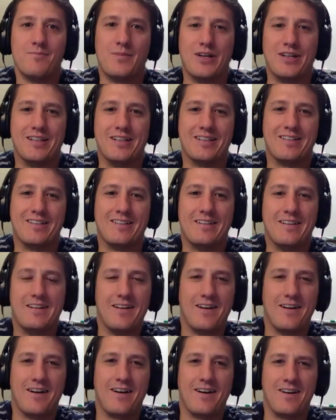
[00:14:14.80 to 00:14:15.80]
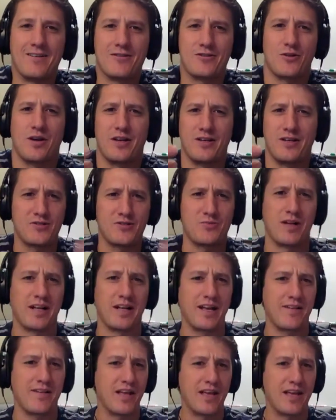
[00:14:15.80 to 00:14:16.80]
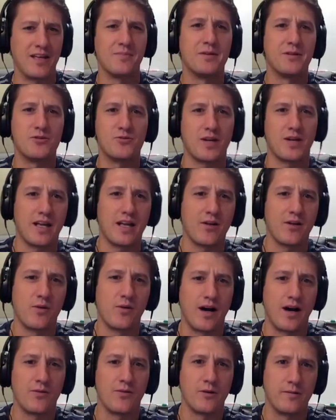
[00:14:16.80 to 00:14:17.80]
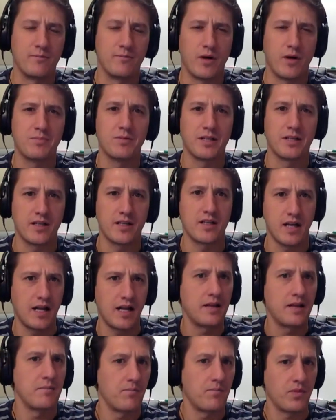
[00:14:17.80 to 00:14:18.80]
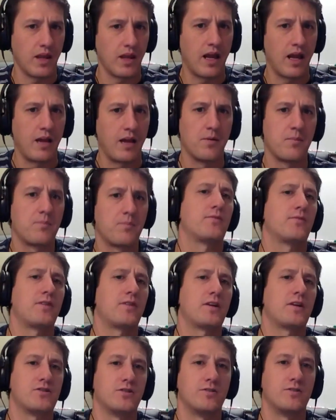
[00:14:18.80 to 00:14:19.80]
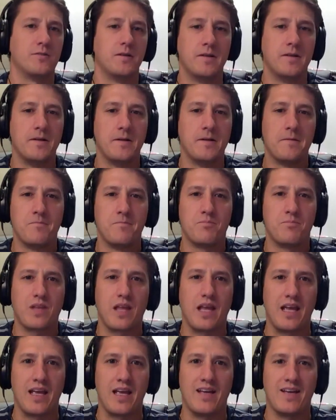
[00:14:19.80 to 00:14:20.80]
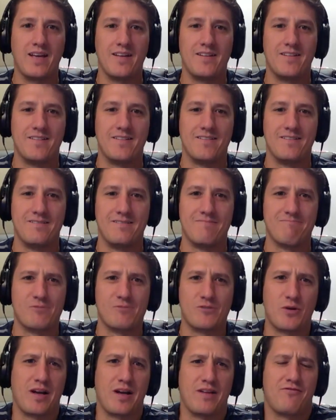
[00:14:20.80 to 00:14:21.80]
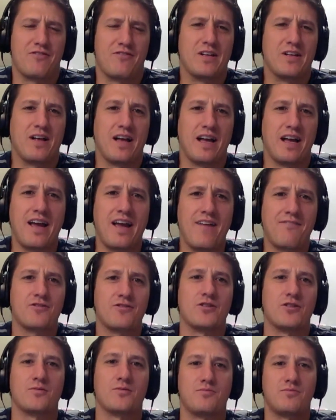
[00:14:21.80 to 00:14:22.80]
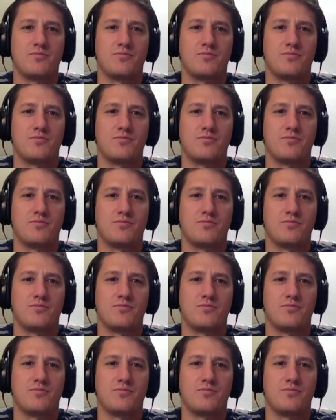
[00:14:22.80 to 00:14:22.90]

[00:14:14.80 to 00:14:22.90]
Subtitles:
but so I just want to have that image when I go out in public that I'm a professional, and so I feel I have to